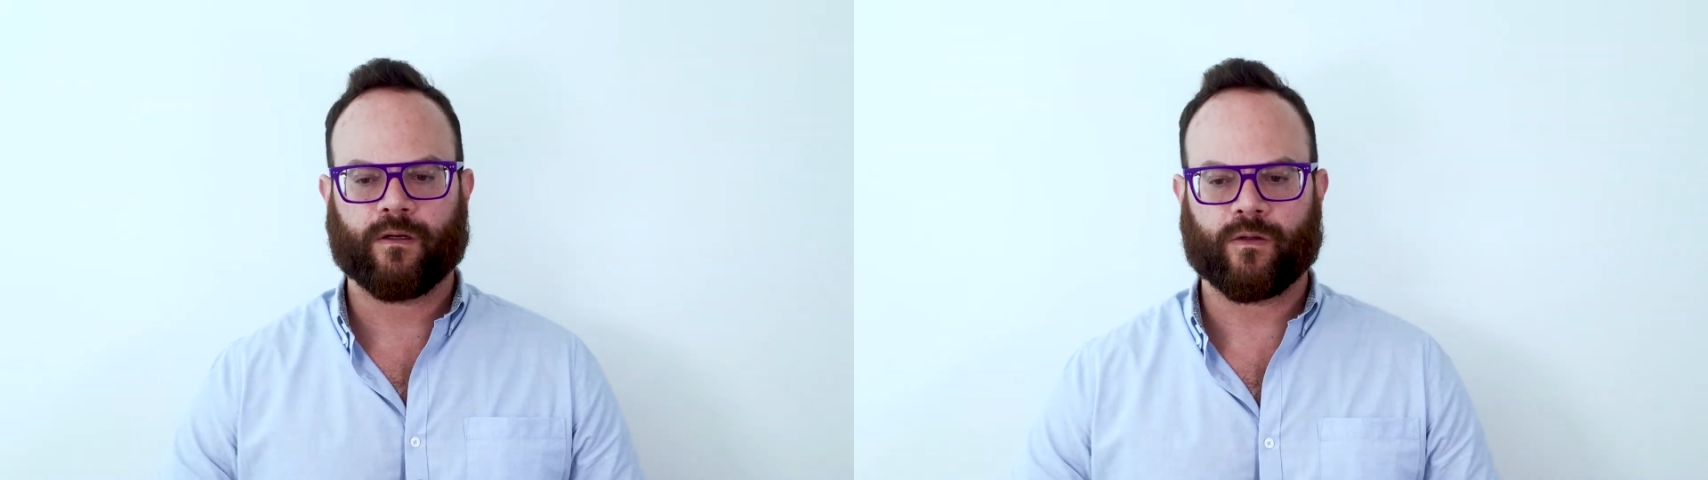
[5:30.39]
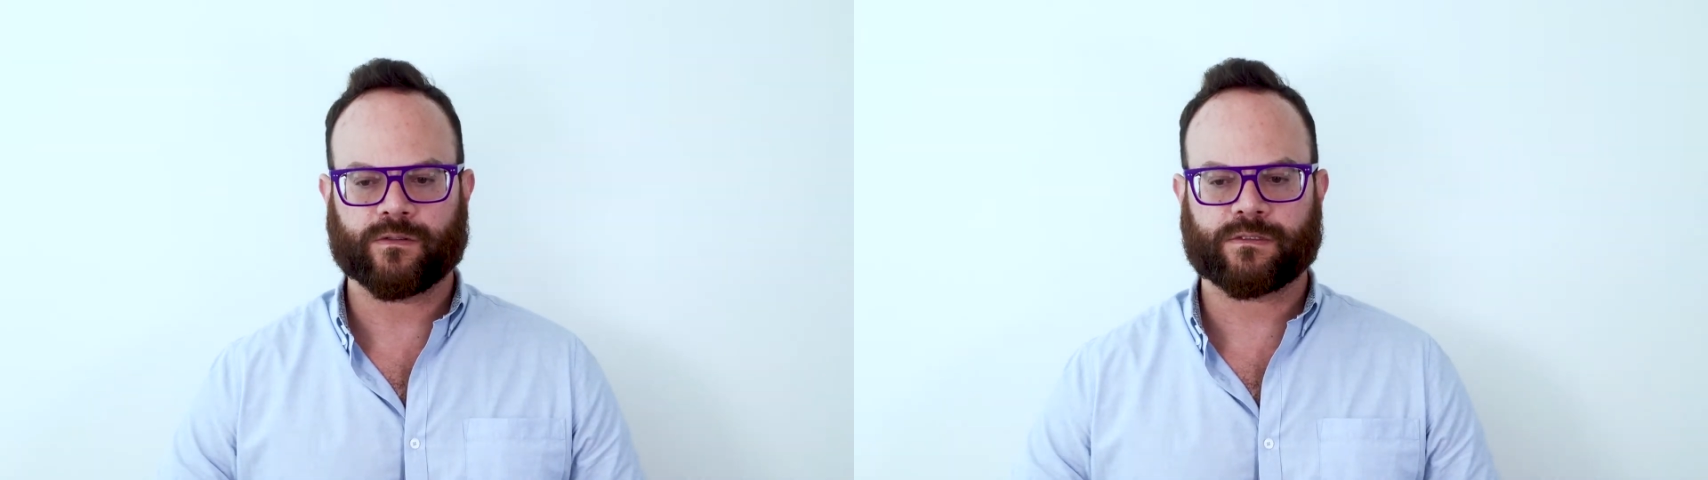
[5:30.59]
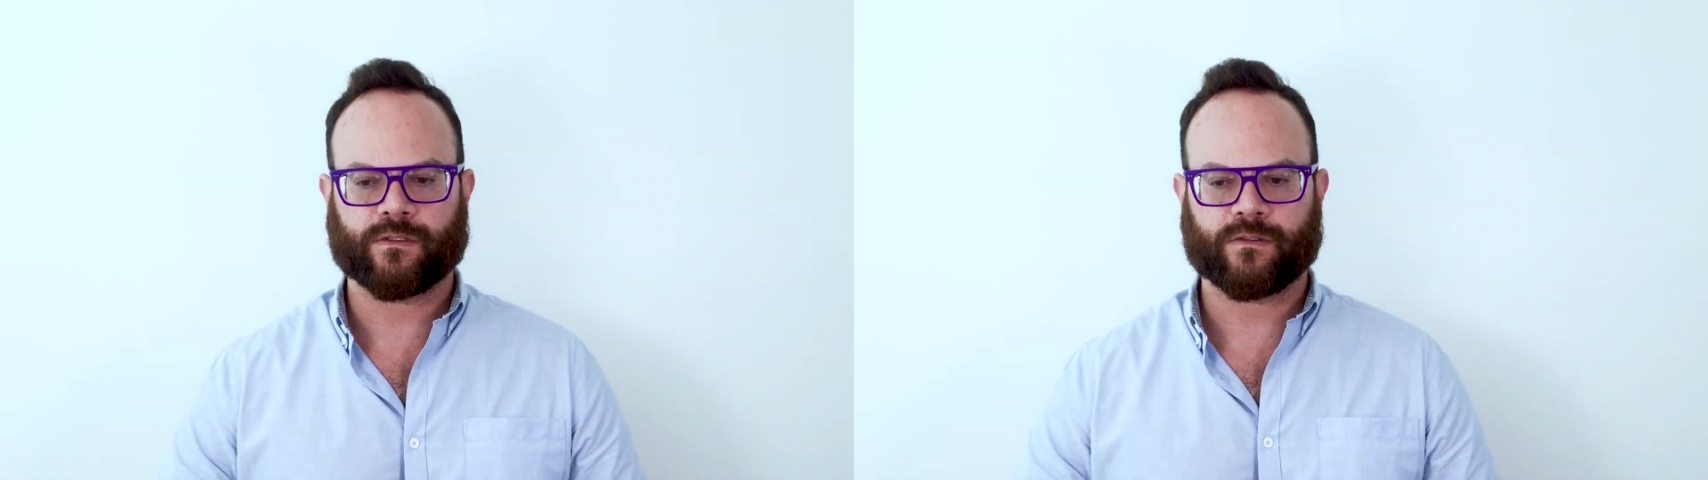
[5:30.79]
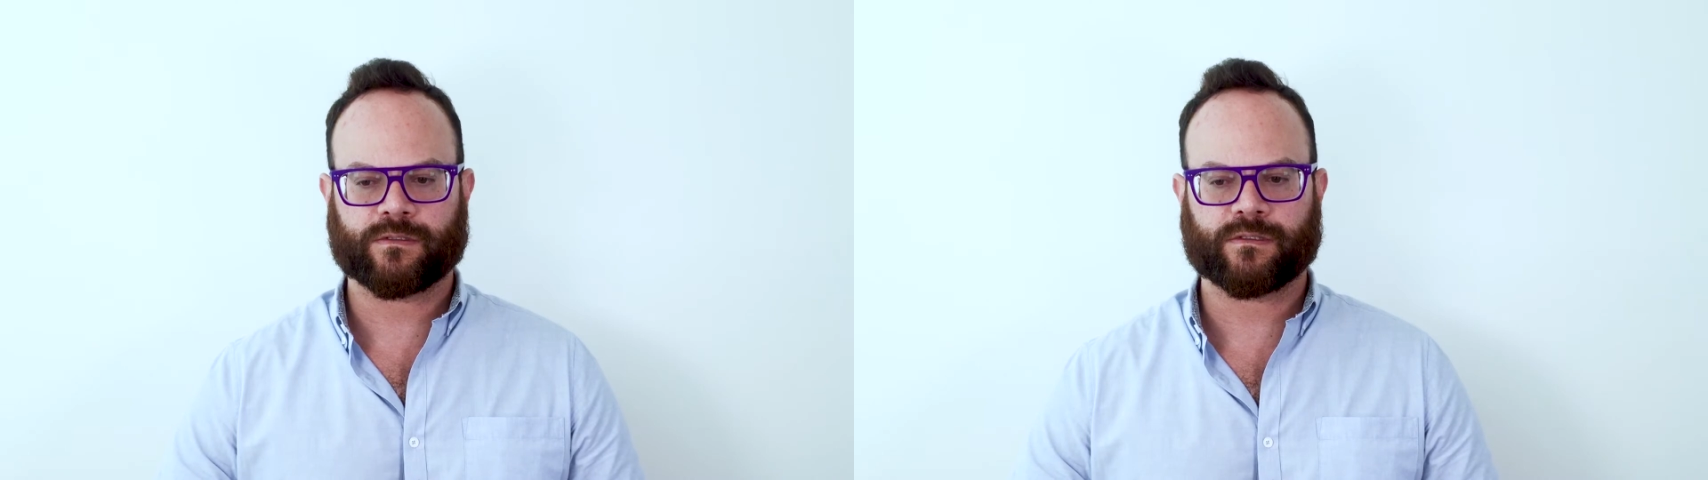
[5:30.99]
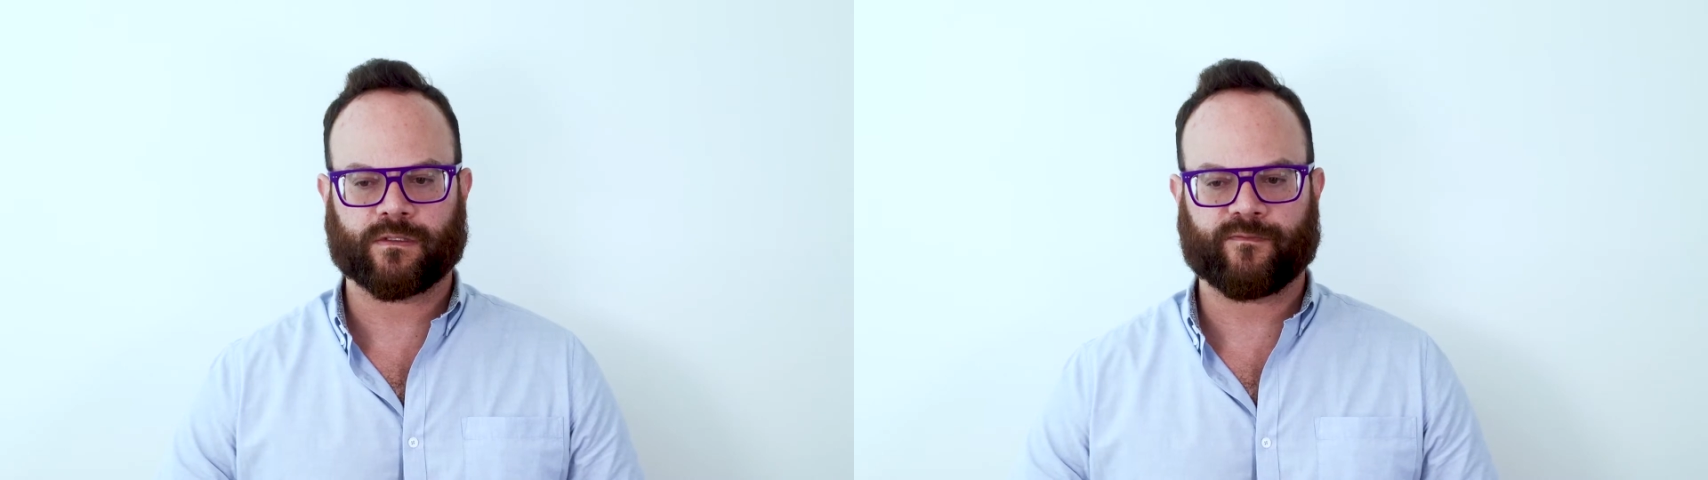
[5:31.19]
also
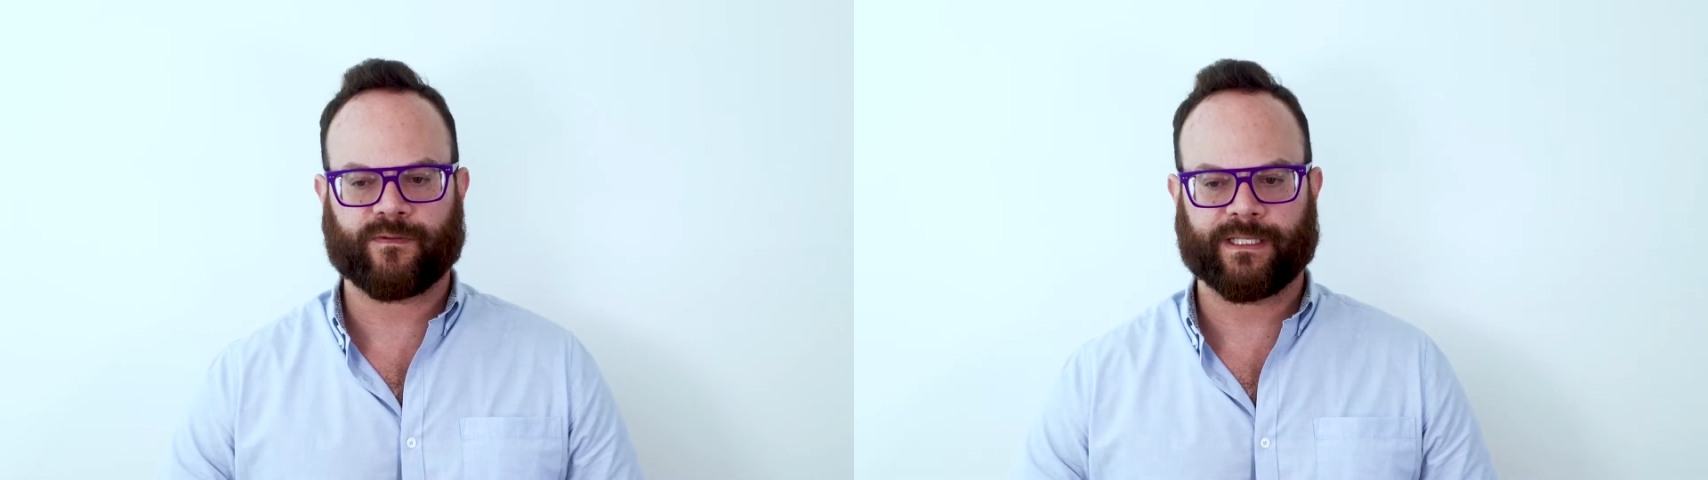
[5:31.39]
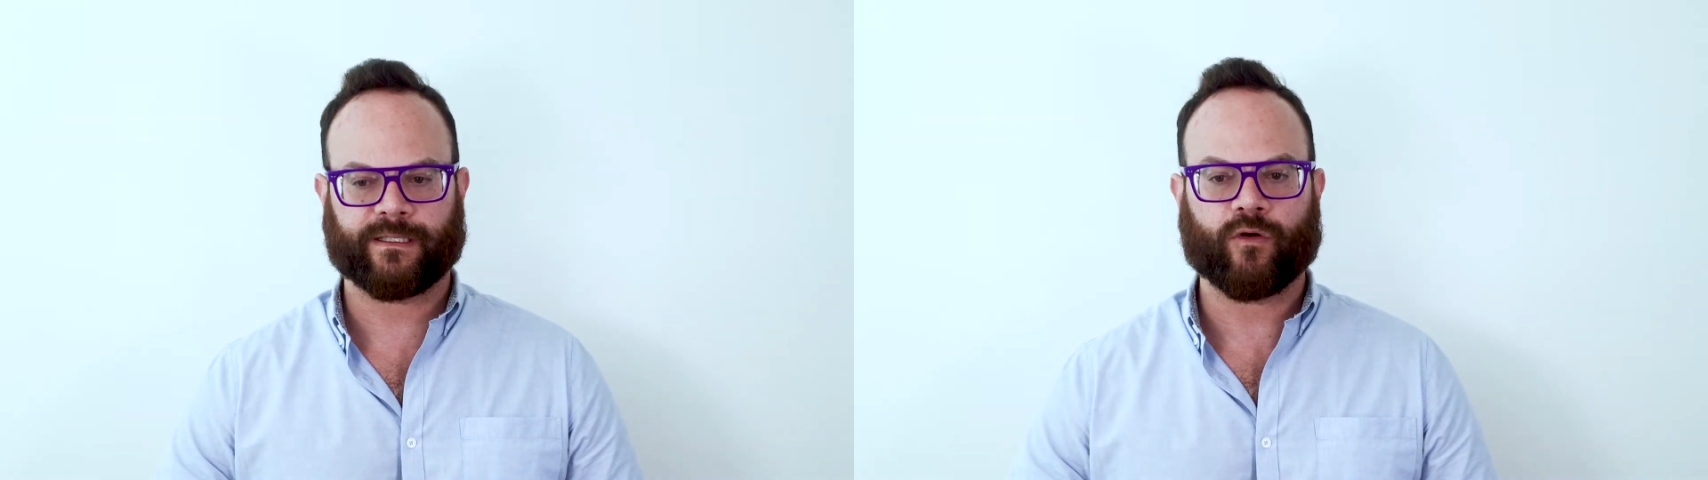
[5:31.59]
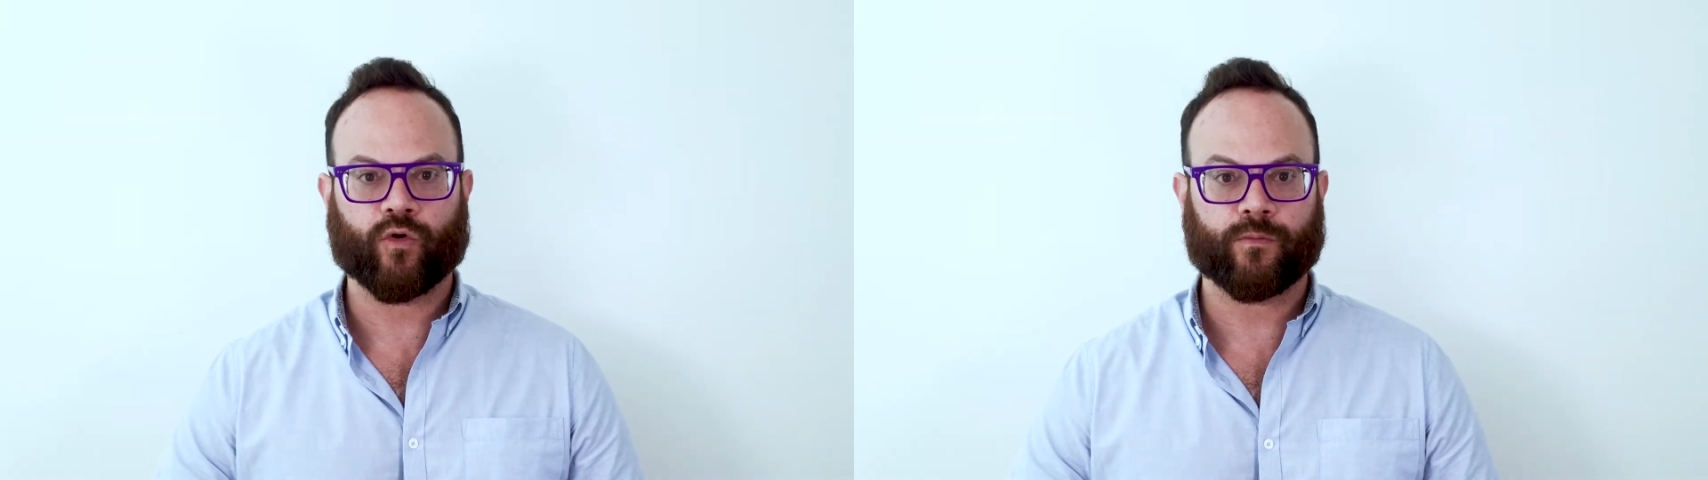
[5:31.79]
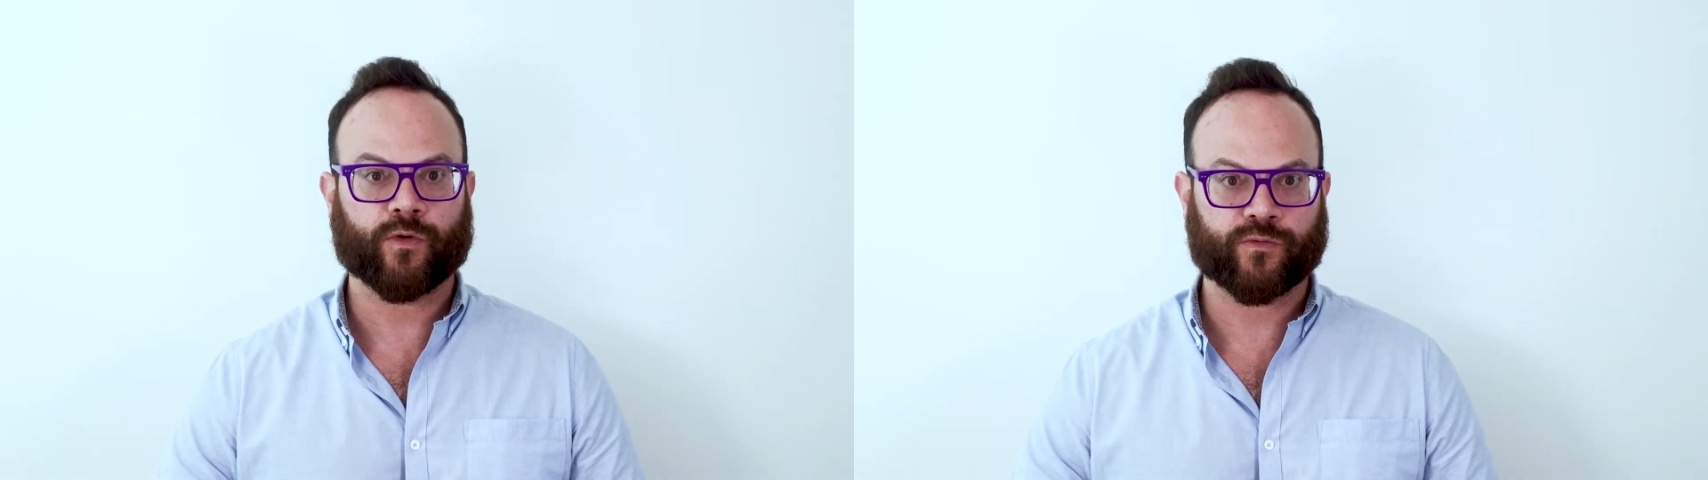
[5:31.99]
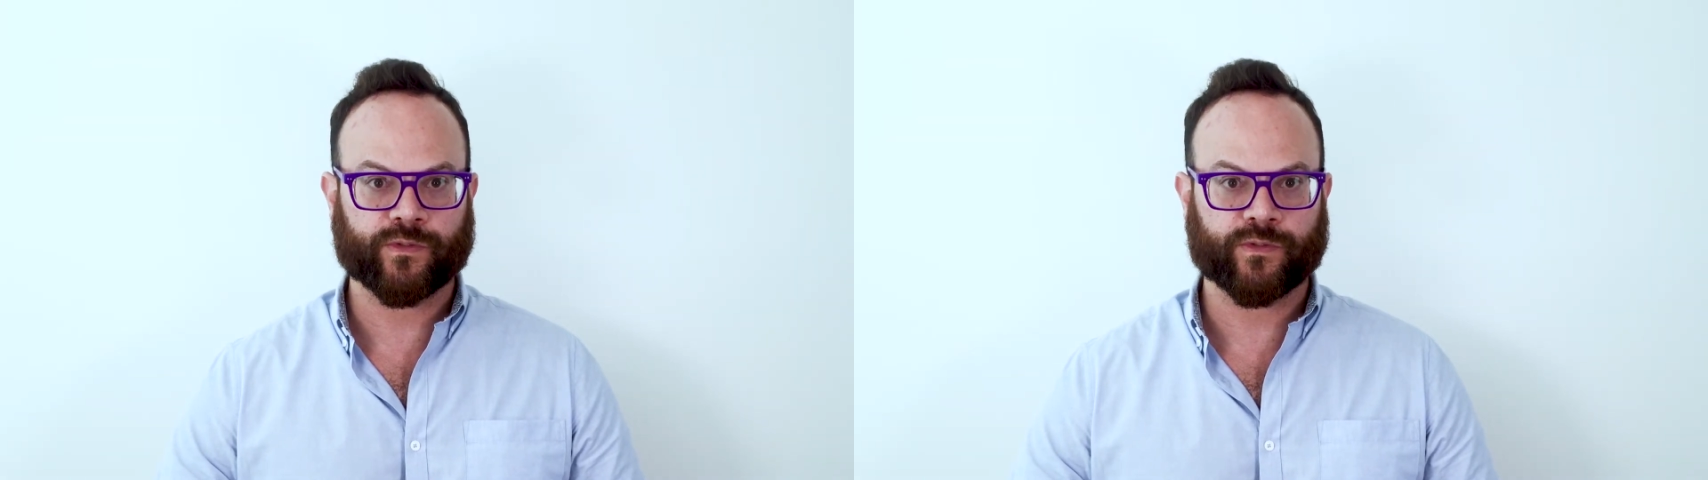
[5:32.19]
sort of like hormone